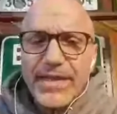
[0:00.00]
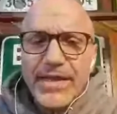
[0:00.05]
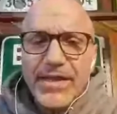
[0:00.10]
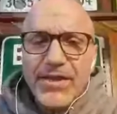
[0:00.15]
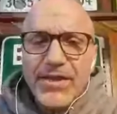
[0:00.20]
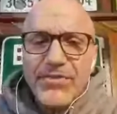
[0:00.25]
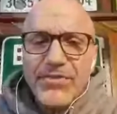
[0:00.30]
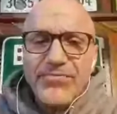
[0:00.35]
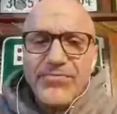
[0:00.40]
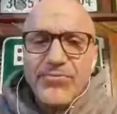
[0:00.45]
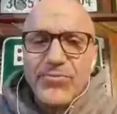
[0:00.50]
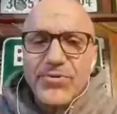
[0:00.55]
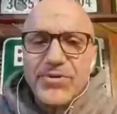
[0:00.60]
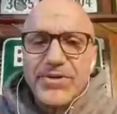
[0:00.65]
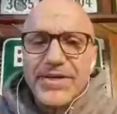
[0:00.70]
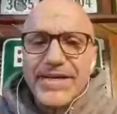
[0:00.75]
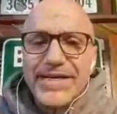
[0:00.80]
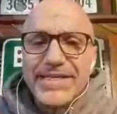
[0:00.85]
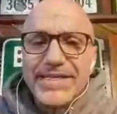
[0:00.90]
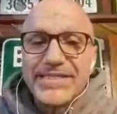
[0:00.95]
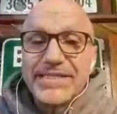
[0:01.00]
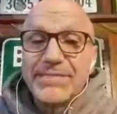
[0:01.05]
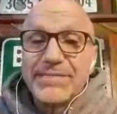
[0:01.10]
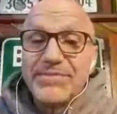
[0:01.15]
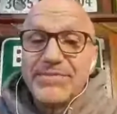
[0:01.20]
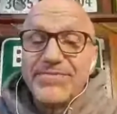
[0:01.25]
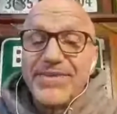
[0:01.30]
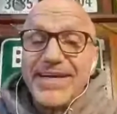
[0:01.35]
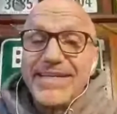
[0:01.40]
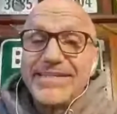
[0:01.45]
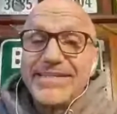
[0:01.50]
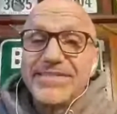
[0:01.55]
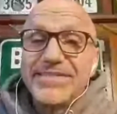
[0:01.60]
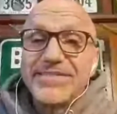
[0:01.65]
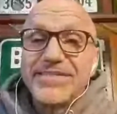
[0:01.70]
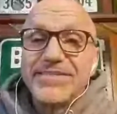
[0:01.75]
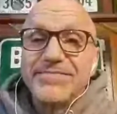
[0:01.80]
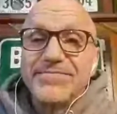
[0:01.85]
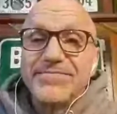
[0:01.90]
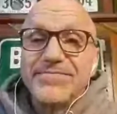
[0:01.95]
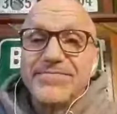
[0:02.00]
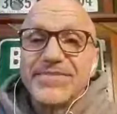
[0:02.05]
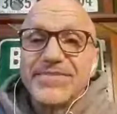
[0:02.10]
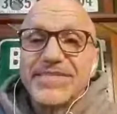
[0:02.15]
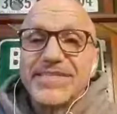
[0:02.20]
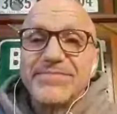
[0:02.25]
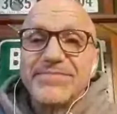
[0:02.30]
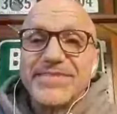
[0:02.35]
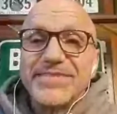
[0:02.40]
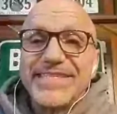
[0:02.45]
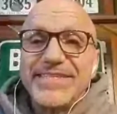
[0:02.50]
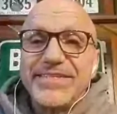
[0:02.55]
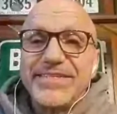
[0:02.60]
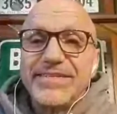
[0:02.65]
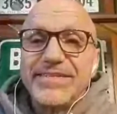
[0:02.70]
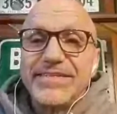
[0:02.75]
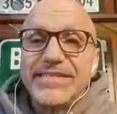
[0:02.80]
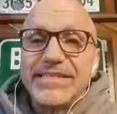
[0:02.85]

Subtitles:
for some advice and some assistance.